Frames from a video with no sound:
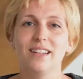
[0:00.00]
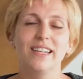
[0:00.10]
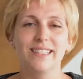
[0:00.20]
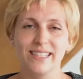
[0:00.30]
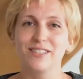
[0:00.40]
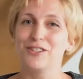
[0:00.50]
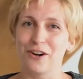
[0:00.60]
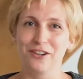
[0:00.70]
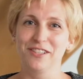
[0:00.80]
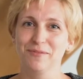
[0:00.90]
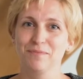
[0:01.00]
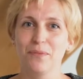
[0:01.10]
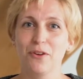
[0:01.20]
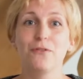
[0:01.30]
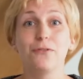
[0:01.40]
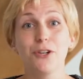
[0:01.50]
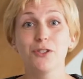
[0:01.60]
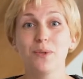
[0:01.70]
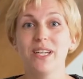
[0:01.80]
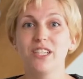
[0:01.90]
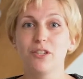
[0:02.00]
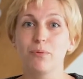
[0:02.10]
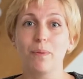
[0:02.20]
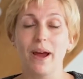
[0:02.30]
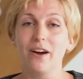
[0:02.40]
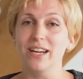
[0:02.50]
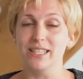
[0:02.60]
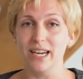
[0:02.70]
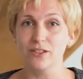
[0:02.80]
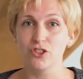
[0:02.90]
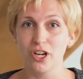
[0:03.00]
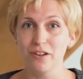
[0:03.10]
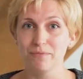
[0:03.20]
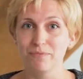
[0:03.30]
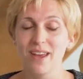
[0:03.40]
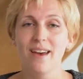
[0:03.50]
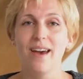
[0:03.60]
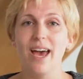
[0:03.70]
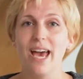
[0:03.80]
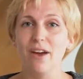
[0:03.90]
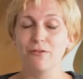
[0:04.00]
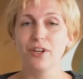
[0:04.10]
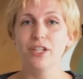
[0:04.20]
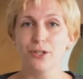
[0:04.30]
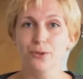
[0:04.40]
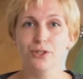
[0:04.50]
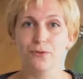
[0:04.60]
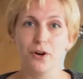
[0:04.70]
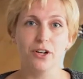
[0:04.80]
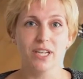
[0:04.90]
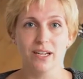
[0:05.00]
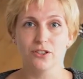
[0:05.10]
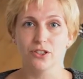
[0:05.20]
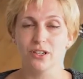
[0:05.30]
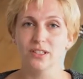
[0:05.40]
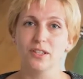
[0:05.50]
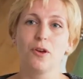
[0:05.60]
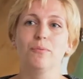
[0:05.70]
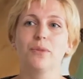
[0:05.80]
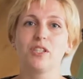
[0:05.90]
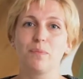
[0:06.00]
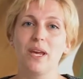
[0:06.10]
Let's get started. First, we need to prepare a test shot. Every dose for our test shots must